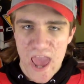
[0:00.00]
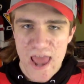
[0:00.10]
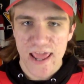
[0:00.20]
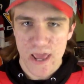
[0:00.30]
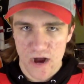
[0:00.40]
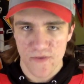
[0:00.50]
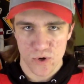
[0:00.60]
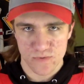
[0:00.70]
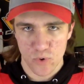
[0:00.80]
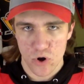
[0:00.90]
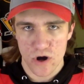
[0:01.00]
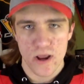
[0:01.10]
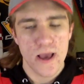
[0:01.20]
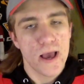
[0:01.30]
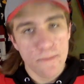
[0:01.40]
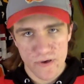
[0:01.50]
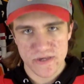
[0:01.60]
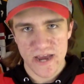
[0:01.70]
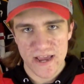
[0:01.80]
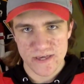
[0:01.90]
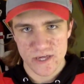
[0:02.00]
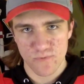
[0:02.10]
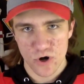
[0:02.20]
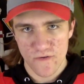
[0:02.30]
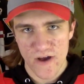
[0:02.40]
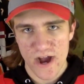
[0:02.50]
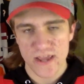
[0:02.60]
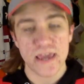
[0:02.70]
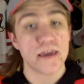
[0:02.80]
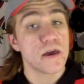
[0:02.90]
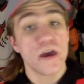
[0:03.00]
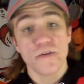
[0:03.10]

any other sport besides the sport of hockey.